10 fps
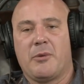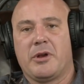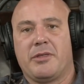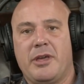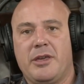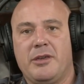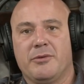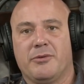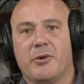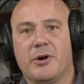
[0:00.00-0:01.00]
I want to thank you
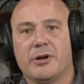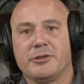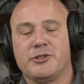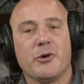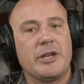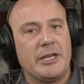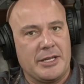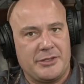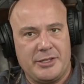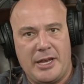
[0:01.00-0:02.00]
for joining
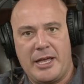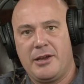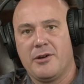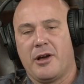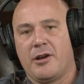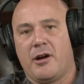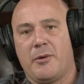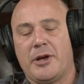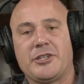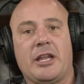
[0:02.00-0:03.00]
us today here on Our Watch.